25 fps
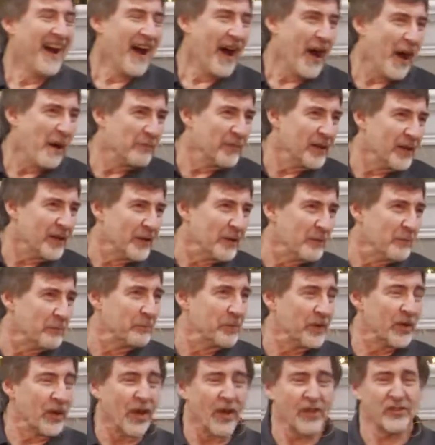
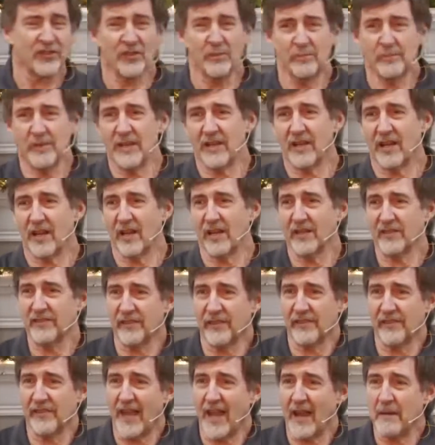But also because
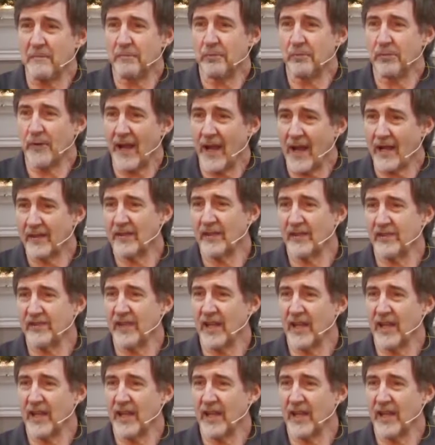that practice,